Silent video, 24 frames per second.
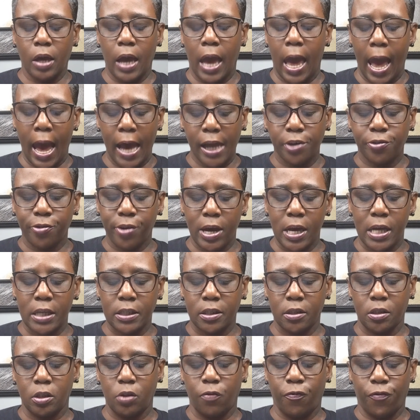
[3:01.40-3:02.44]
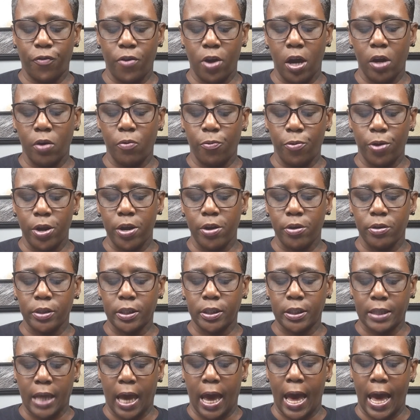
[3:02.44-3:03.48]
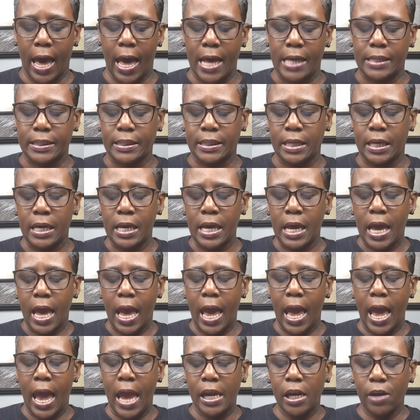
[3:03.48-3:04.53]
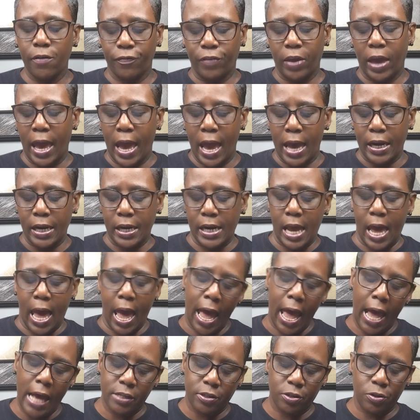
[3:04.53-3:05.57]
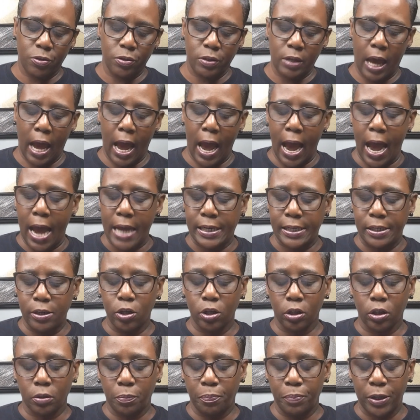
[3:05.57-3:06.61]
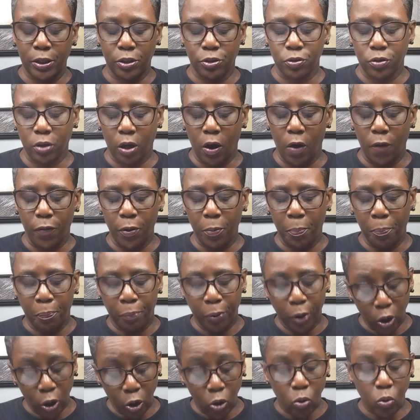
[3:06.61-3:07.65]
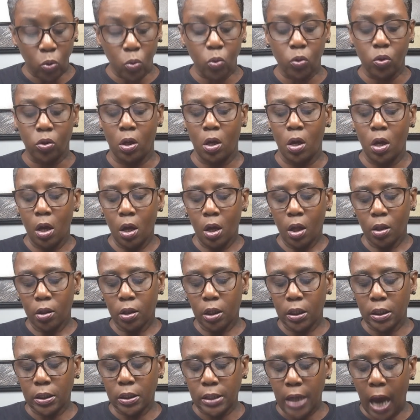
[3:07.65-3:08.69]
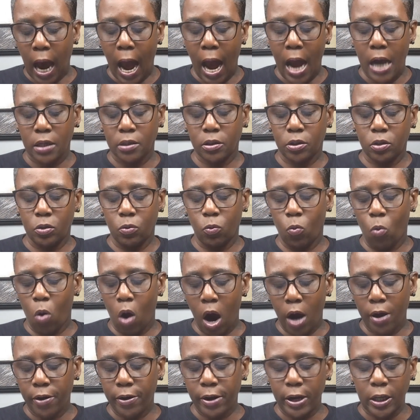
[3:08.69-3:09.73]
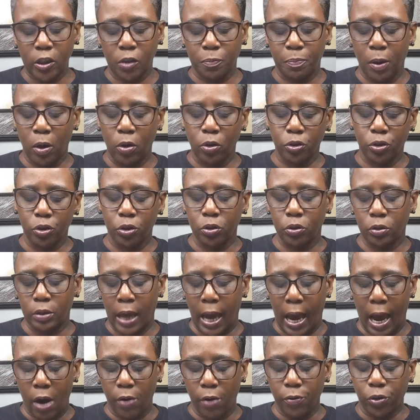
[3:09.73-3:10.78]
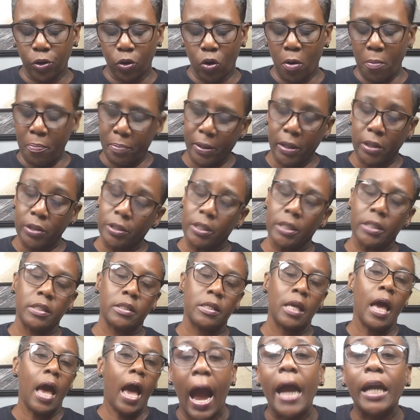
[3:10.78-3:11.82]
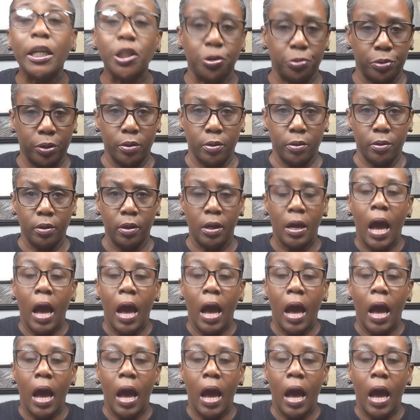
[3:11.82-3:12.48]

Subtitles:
the address, the front, rear, sides, and if they had any hazards. I took pictures of the pools, the docks, the water exposures, the outdoor buildings, hydrant.